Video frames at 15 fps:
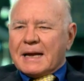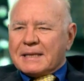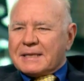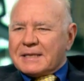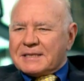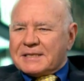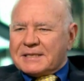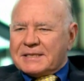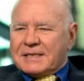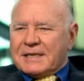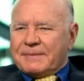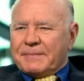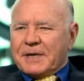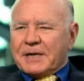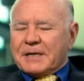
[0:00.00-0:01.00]
And this is
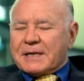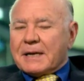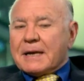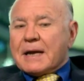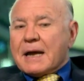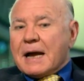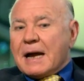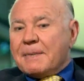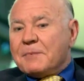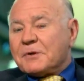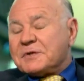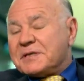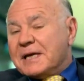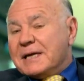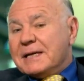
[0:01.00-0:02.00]
in America. I'm
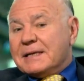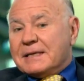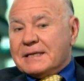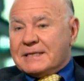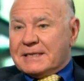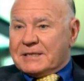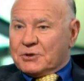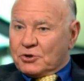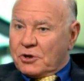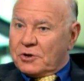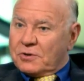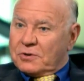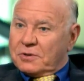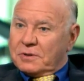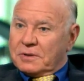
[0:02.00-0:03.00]
not saying this is
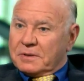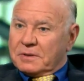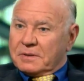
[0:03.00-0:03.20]
wrong.